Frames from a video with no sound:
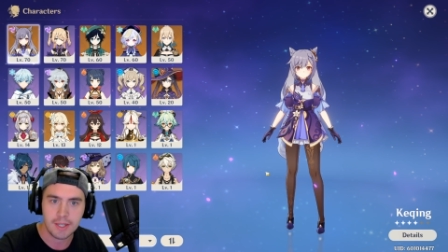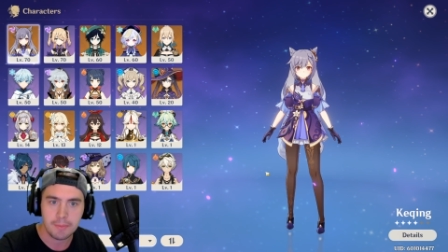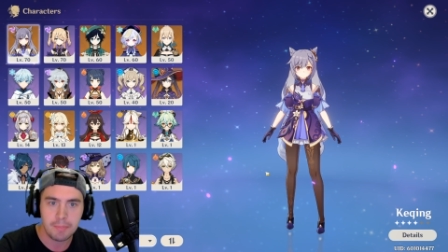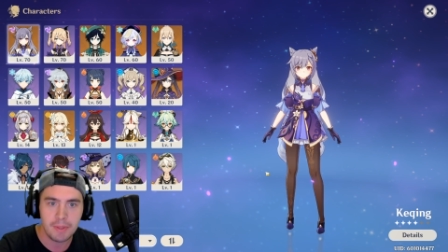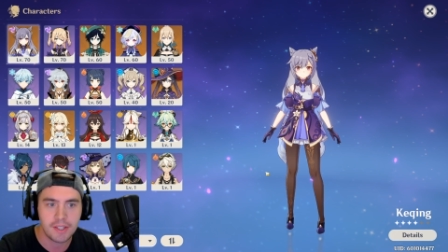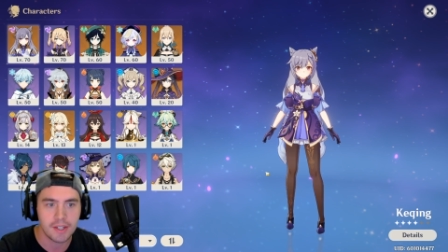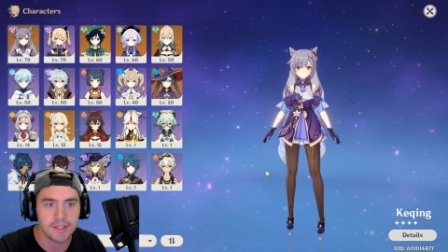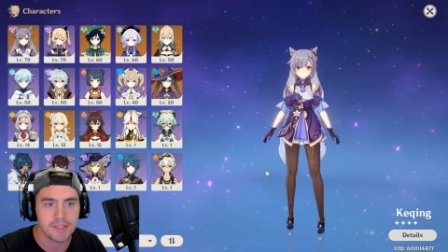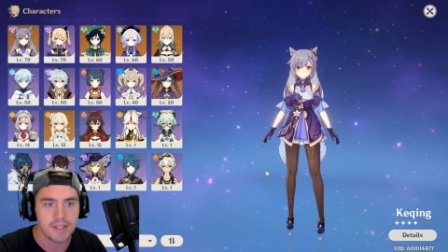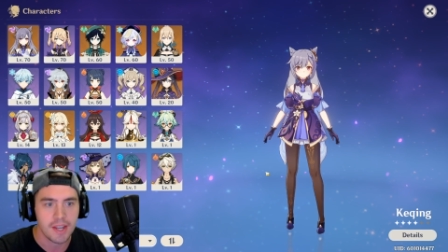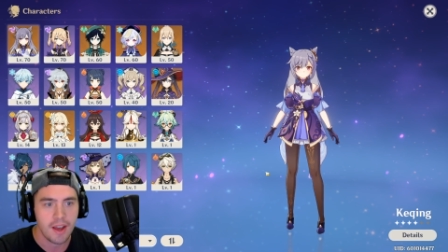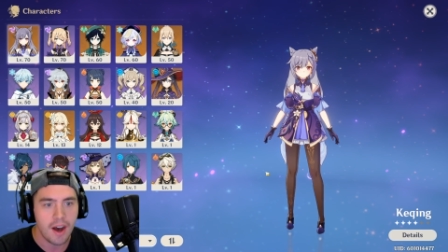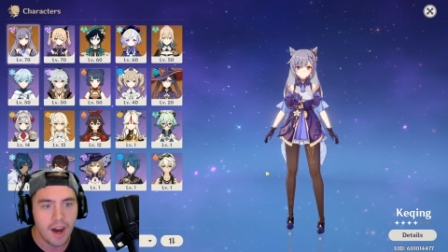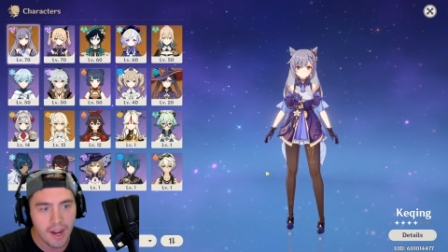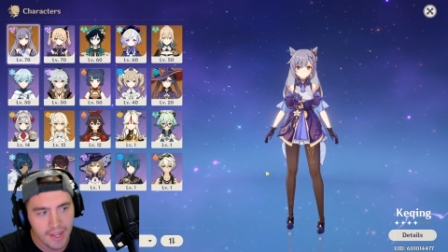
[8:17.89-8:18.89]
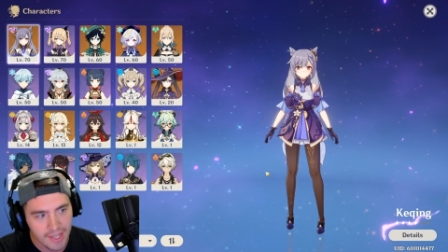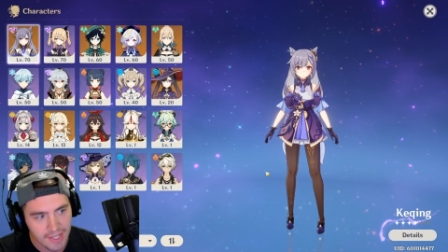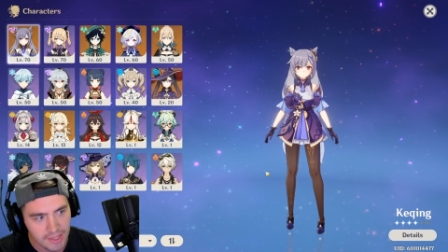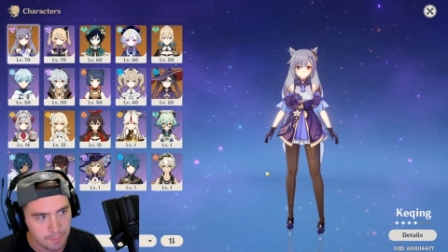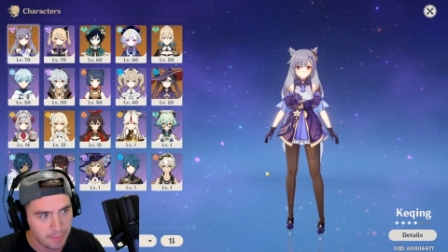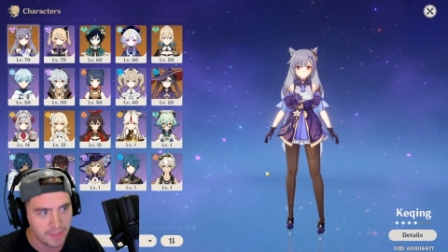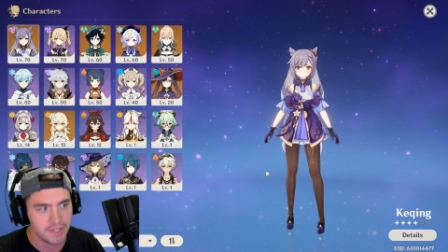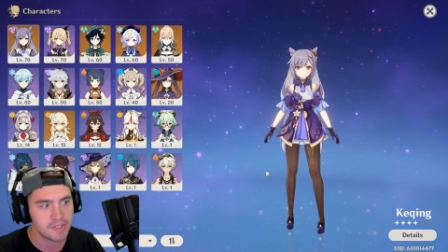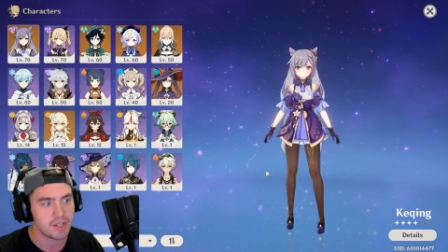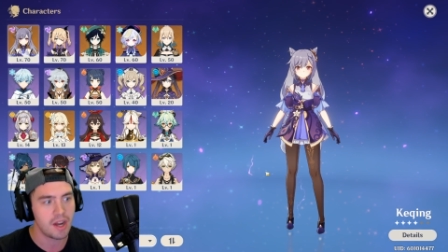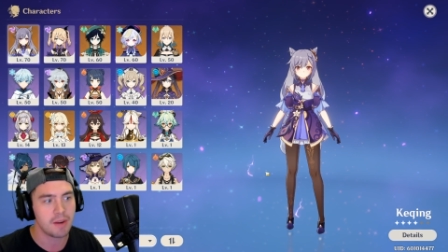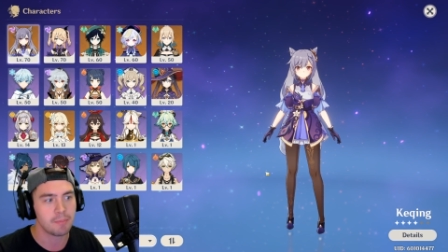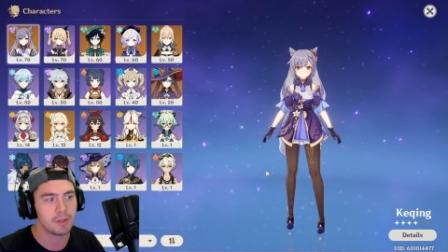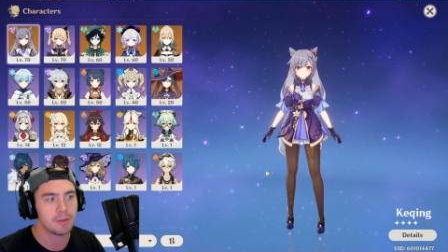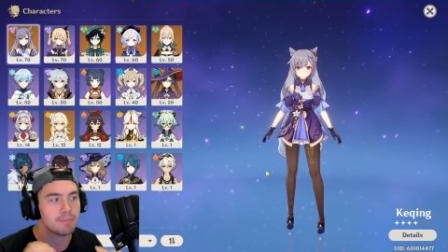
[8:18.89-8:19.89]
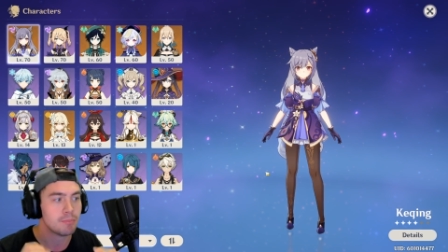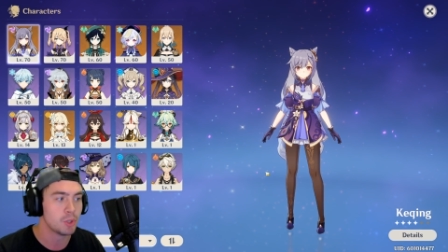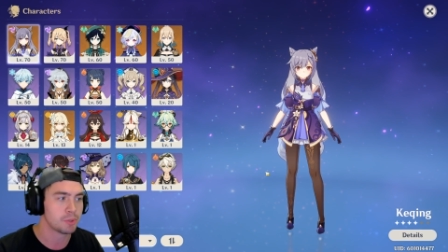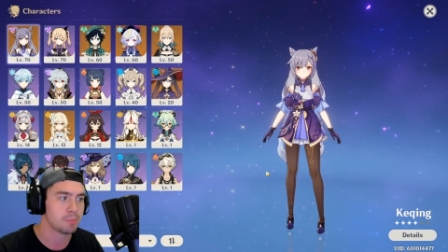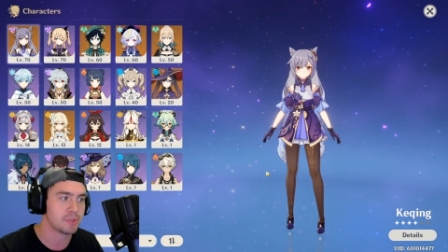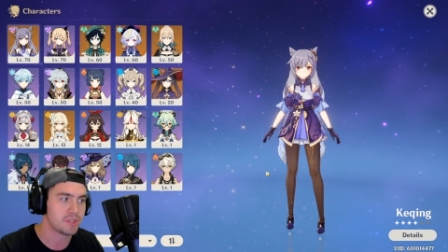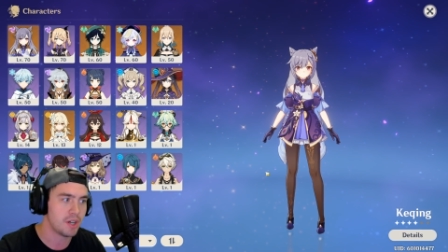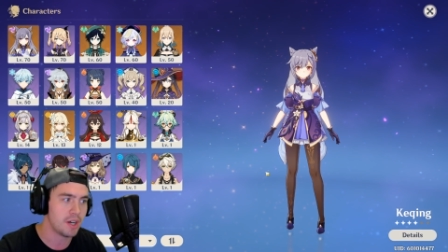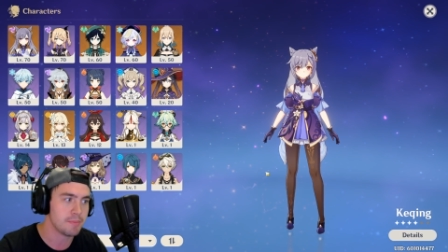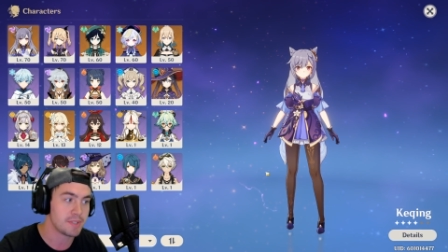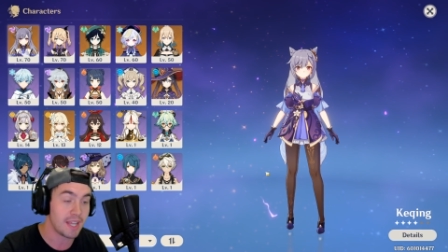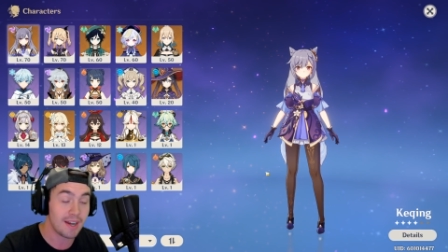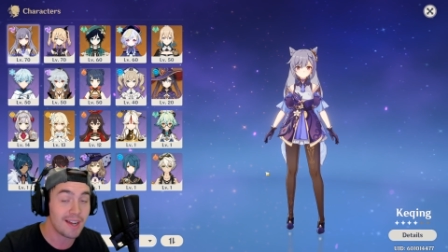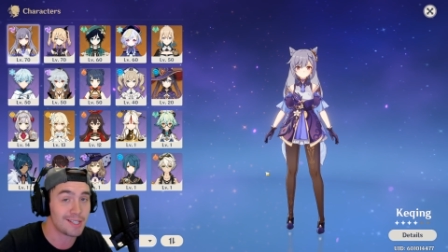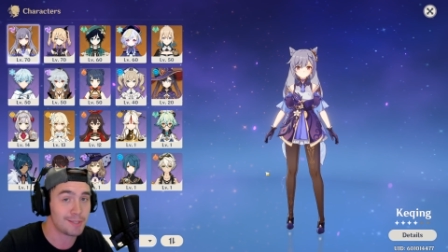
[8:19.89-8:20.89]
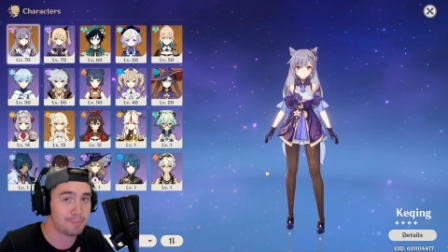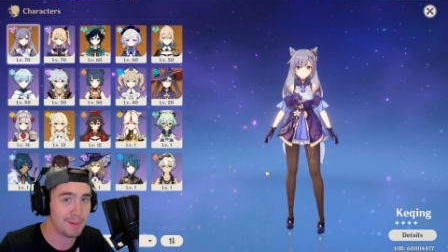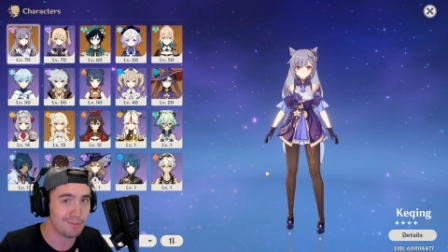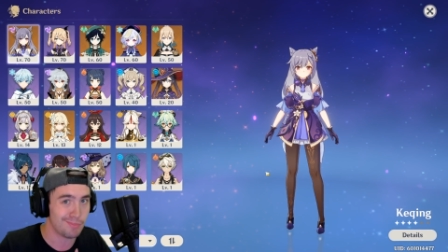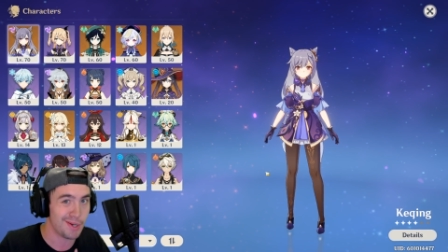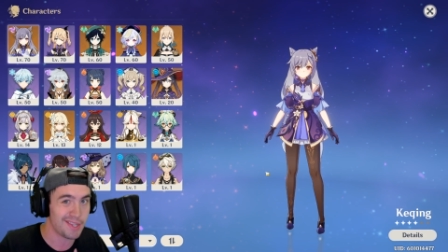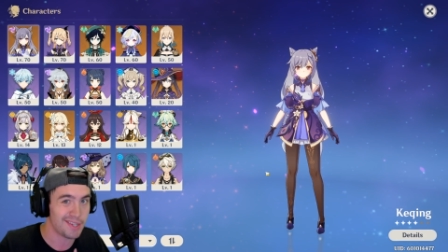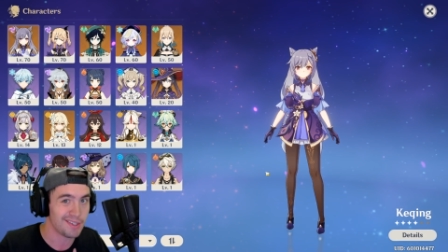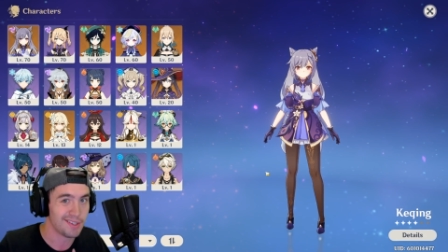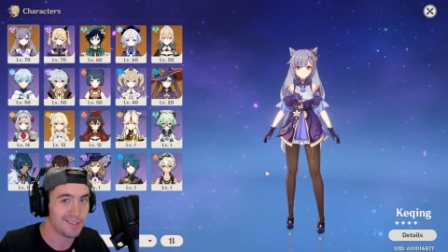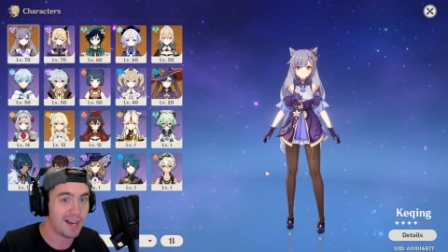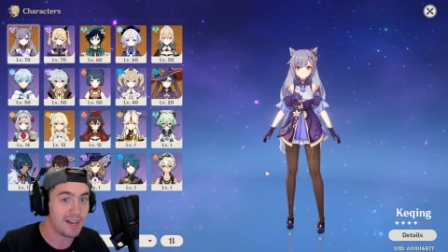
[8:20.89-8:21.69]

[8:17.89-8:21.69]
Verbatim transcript: Because I hit the pity timer multiple times, and I spent money.